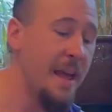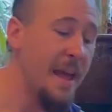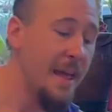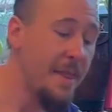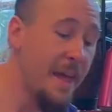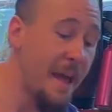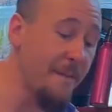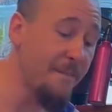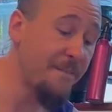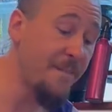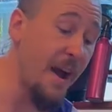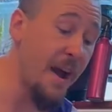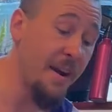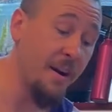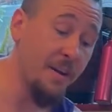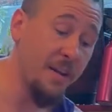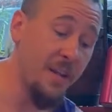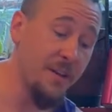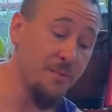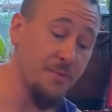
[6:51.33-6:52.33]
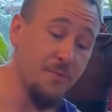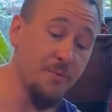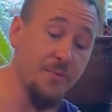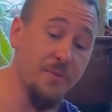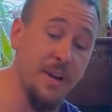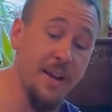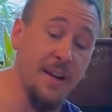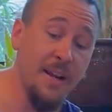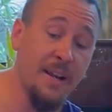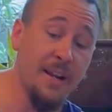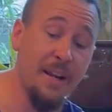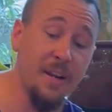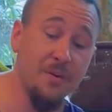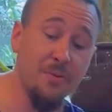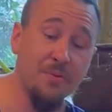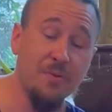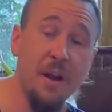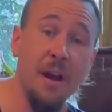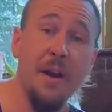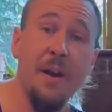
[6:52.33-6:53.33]
that fire can really
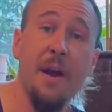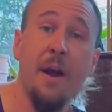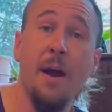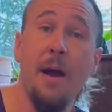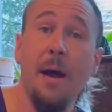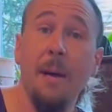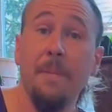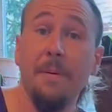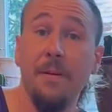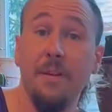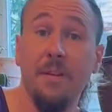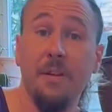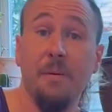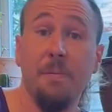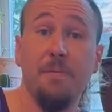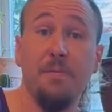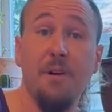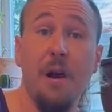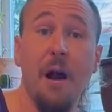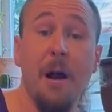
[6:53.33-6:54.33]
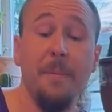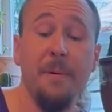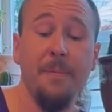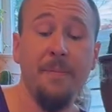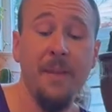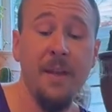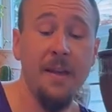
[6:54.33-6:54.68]
run up your prop.